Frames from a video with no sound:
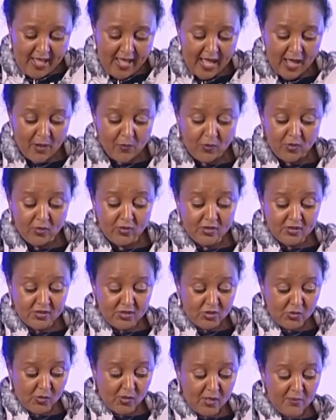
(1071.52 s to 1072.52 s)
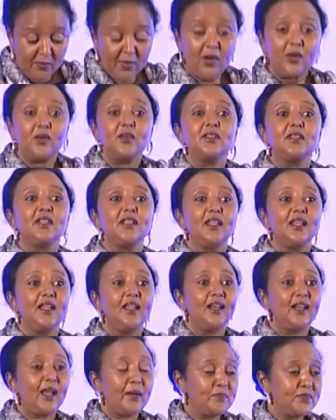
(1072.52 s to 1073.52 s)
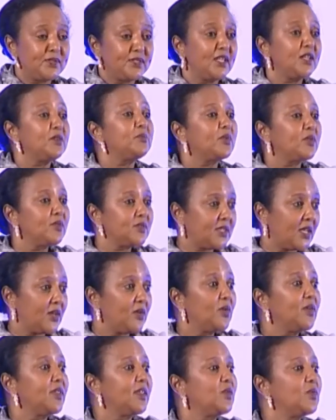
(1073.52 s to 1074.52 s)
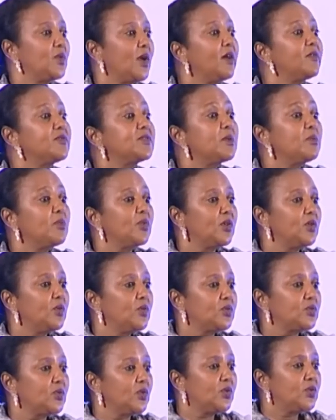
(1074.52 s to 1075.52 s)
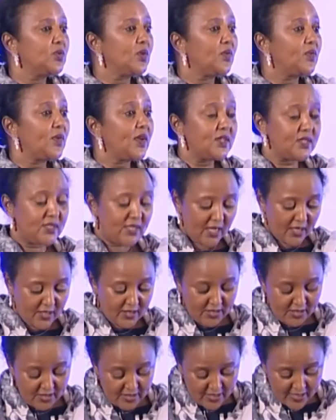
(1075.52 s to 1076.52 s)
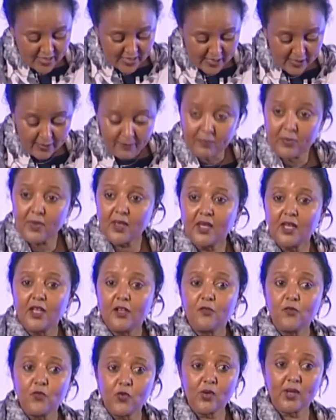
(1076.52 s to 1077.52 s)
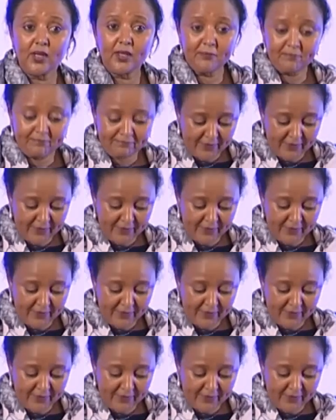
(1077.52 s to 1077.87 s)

I will not talk about the LAPSET because I know that we have somebody who's going to address that fully.